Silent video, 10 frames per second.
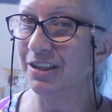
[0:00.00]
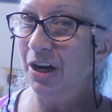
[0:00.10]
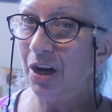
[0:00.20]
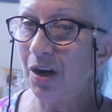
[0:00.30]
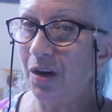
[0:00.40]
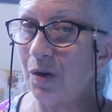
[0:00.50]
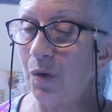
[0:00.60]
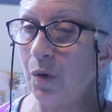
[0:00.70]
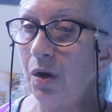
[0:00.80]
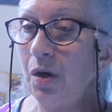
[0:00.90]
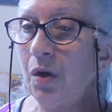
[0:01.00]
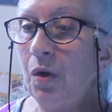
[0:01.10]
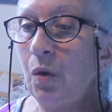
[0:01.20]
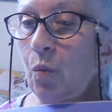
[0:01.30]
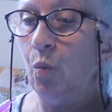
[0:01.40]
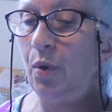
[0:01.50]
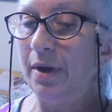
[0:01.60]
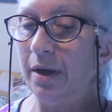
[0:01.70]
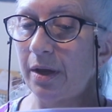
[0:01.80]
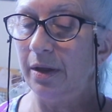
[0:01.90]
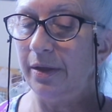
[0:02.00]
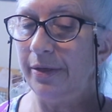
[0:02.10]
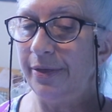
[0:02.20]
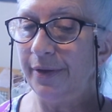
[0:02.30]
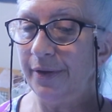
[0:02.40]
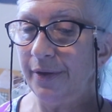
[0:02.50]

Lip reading: go with